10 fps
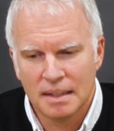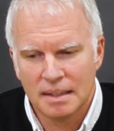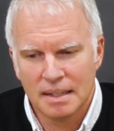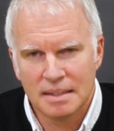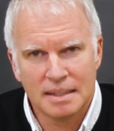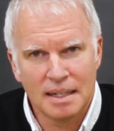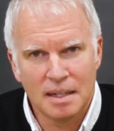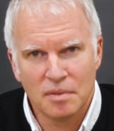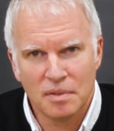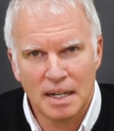They
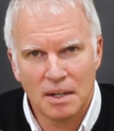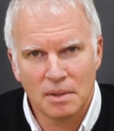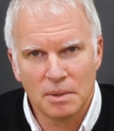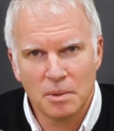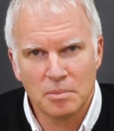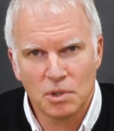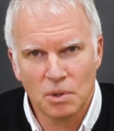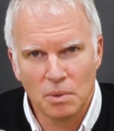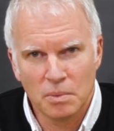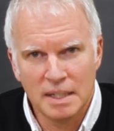save heirloom
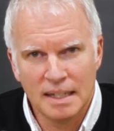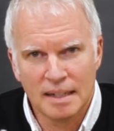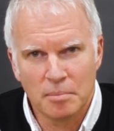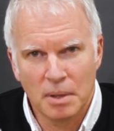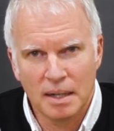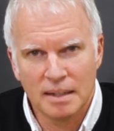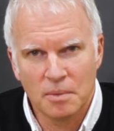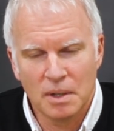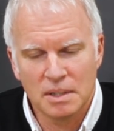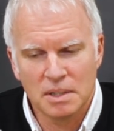jewelry and pocket
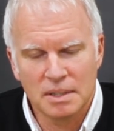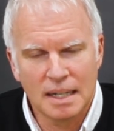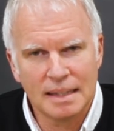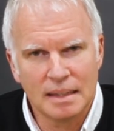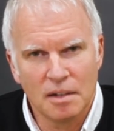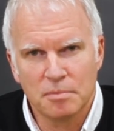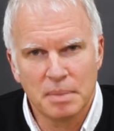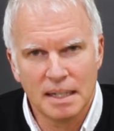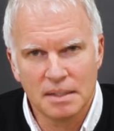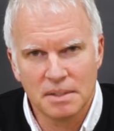watches. I love
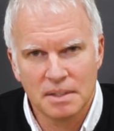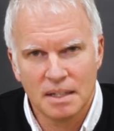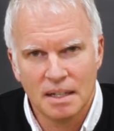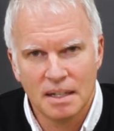pens.